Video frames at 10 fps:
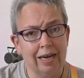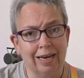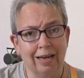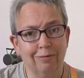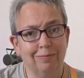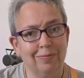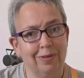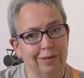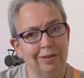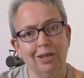Now,
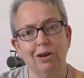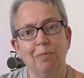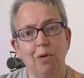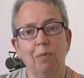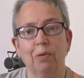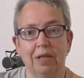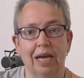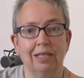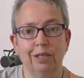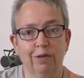the only problem with
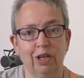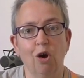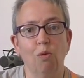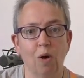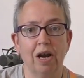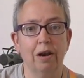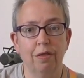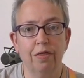that is you've only got one